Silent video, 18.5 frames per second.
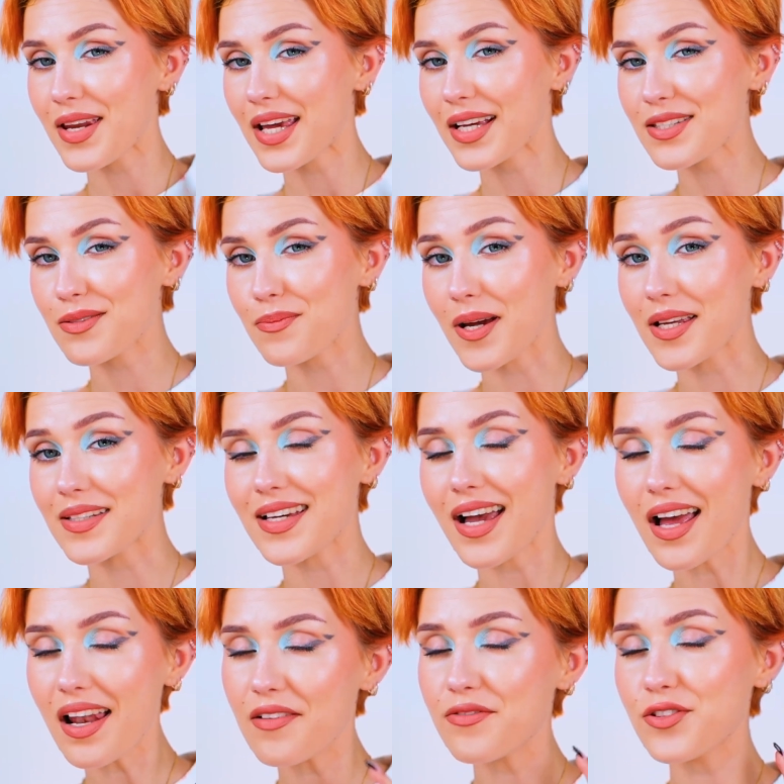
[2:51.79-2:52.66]
next month,
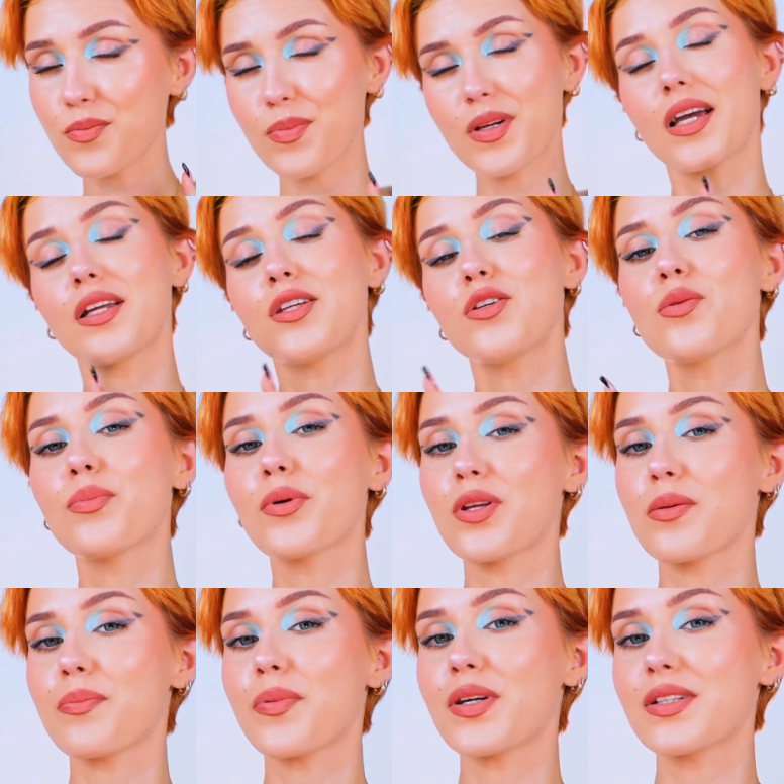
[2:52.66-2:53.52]
I'll have to pick a new
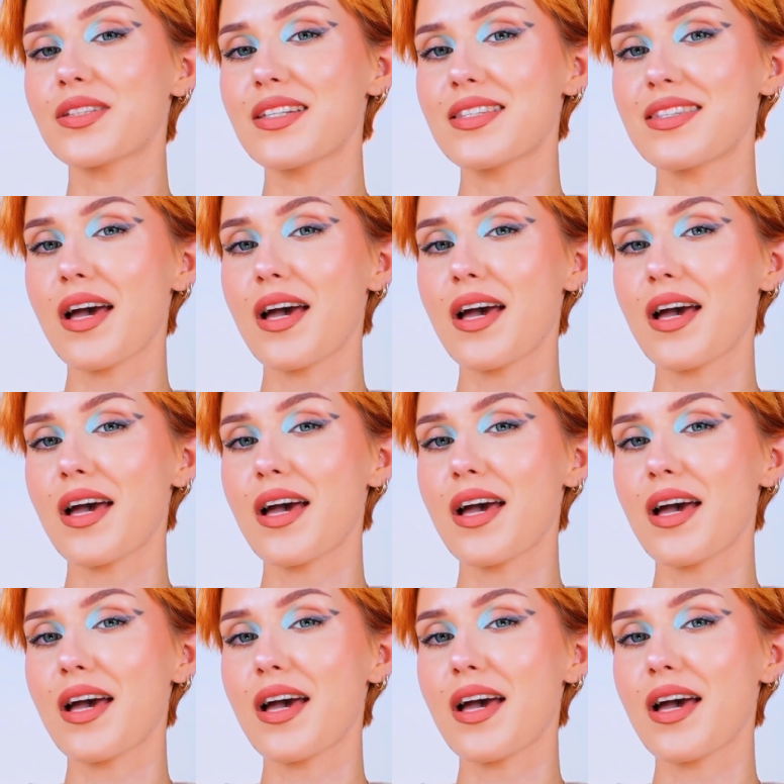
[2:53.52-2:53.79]
body part to